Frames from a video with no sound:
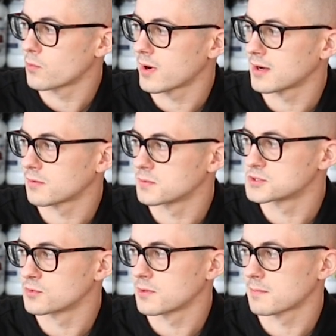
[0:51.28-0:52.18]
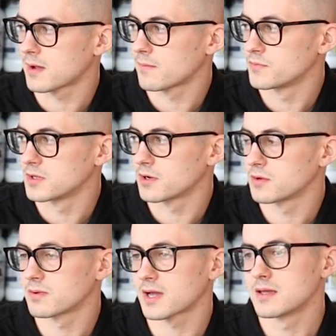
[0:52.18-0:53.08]
of weight are we talking about?
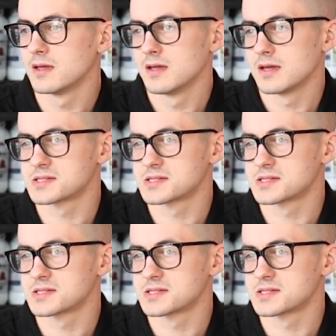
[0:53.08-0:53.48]
Like it